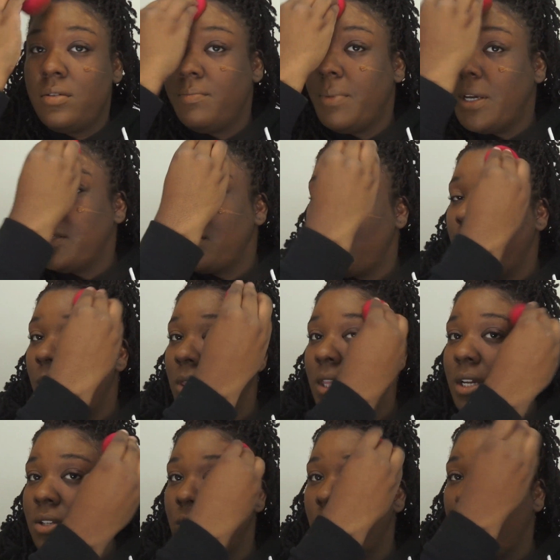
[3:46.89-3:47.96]
based on what
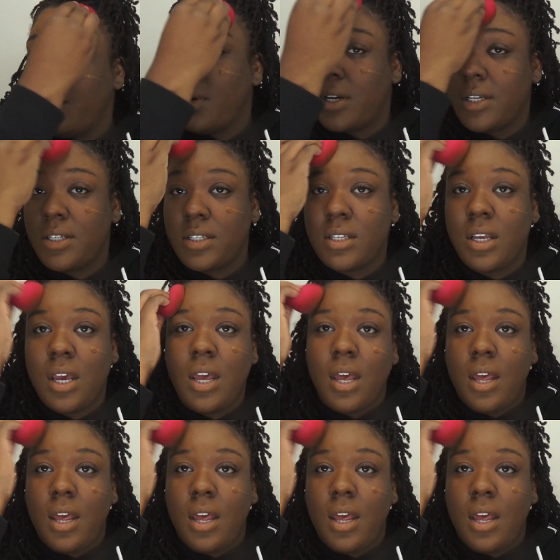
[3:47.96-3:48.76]
they told us.